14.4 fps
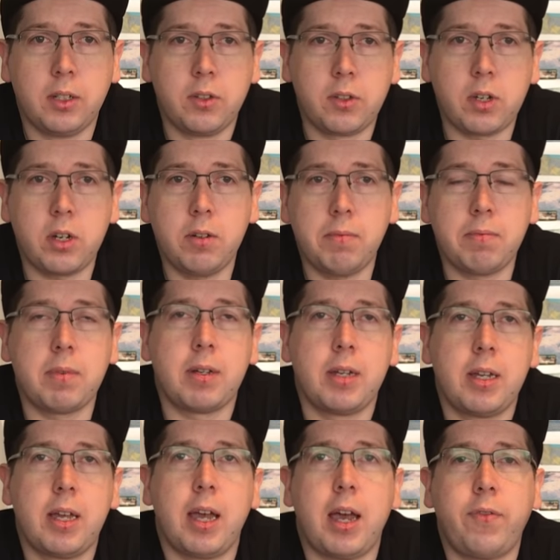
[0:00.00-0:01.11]
so
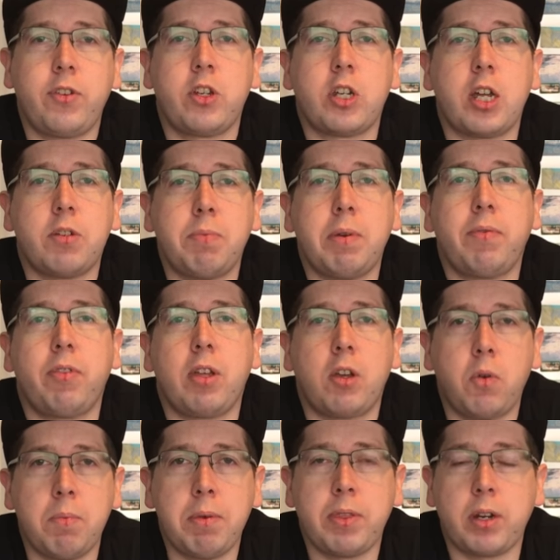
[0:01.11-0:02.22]
have to change a bit of the
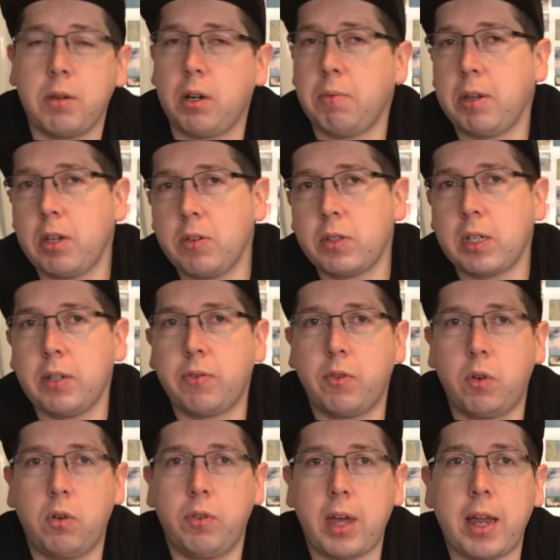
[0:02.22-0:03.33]
equipment that I'm going to be using
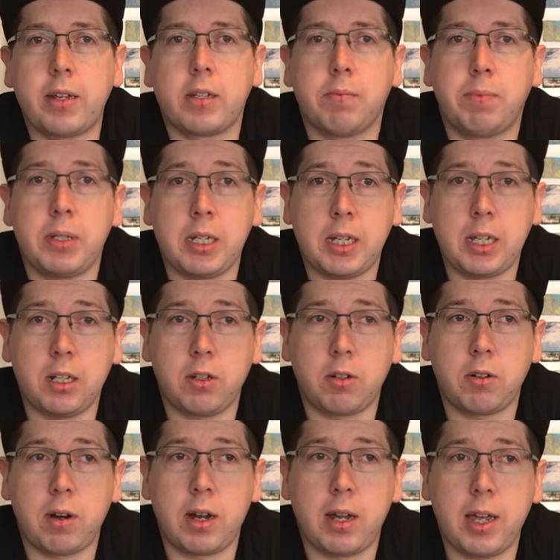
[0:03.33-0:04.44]
for that
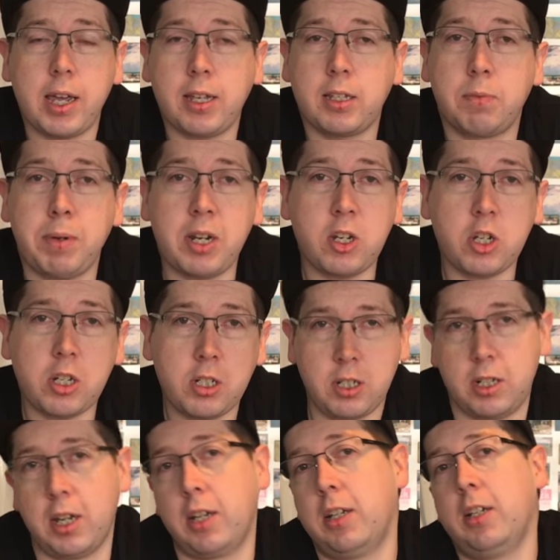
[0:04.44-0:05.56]
particular
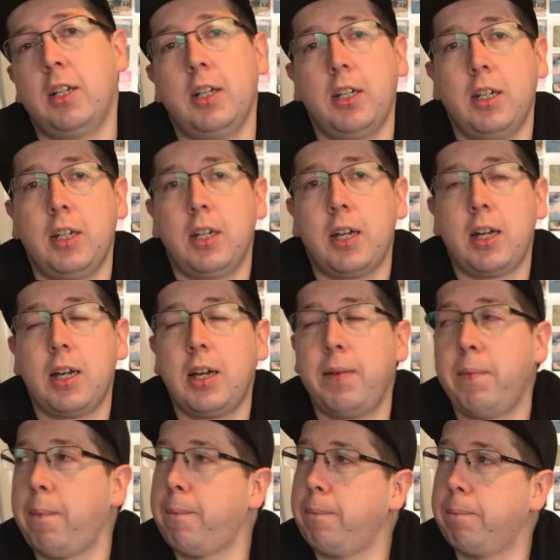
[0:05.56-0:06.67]
expedition.
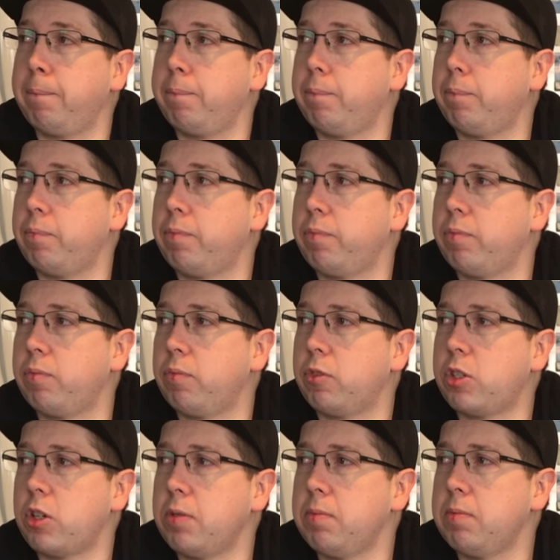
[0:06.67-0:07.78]

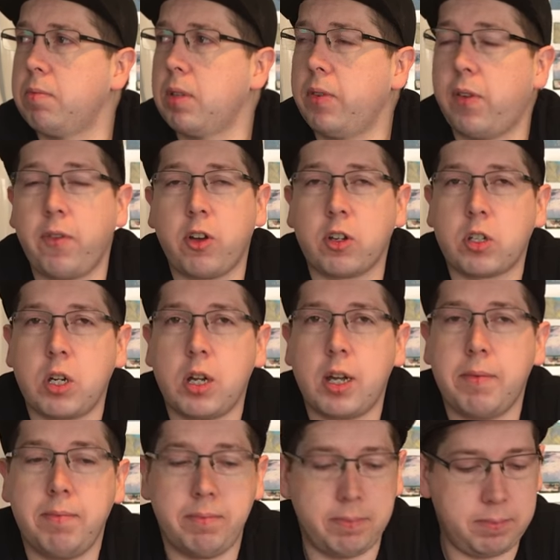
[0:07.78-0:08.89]
So if I've got
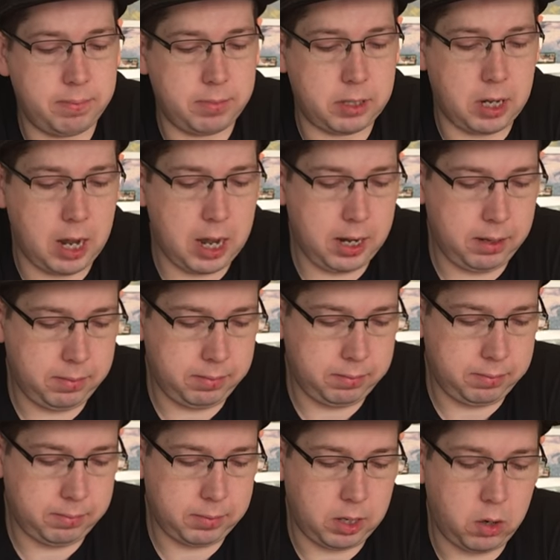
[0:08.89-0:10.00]
time today,
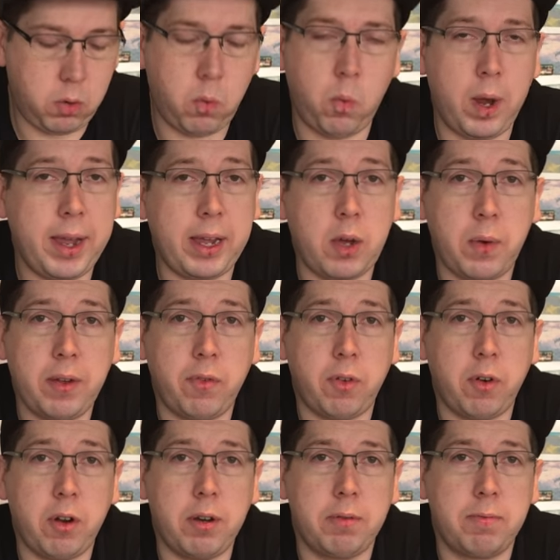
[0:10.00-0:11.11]
we're going
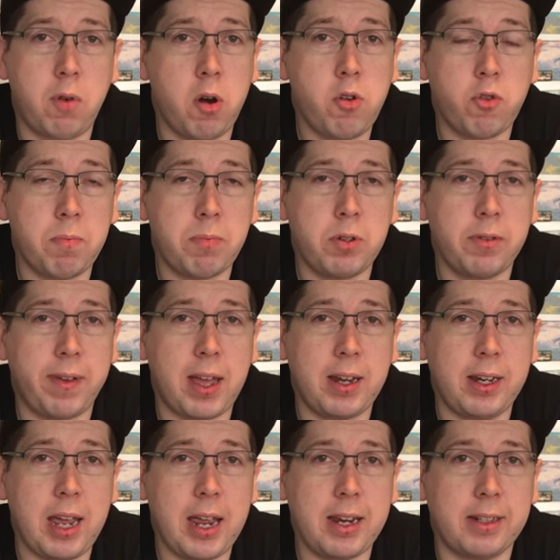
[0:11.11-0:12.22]
for a road trip to Fountain
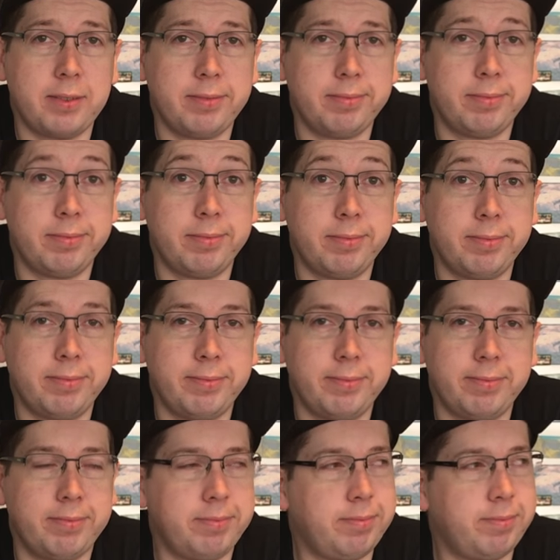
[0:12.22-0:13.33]
Gate.
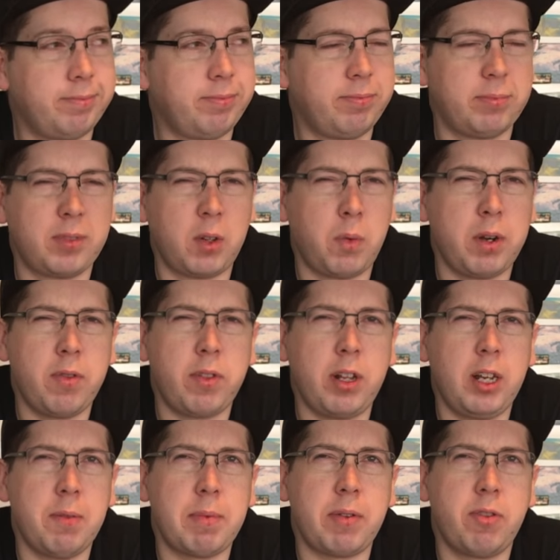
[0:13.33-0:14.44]
I wonder if they'll
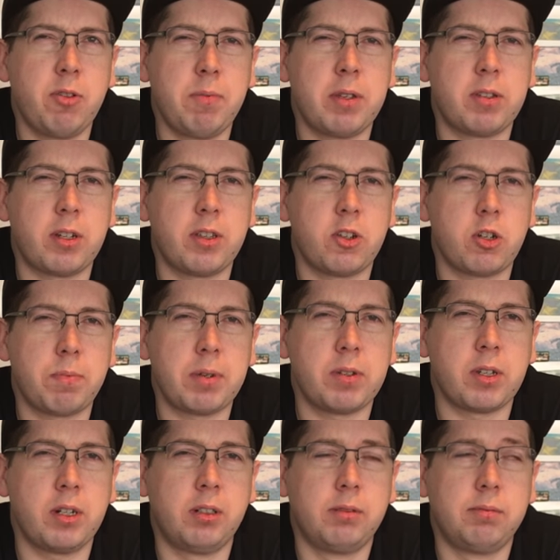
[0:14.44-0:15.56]
let me film inside the shopping
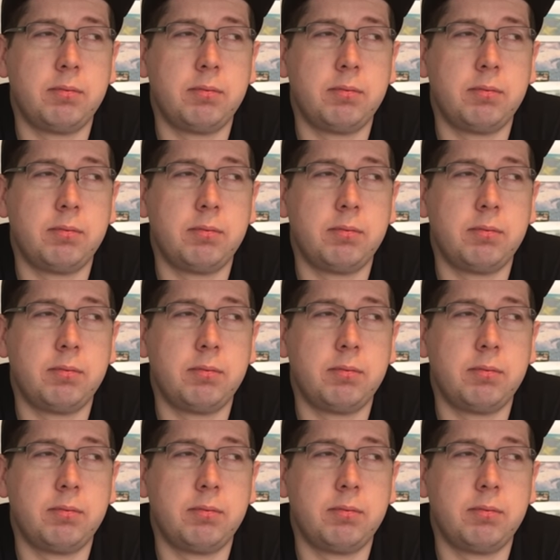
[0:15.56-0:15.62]
center.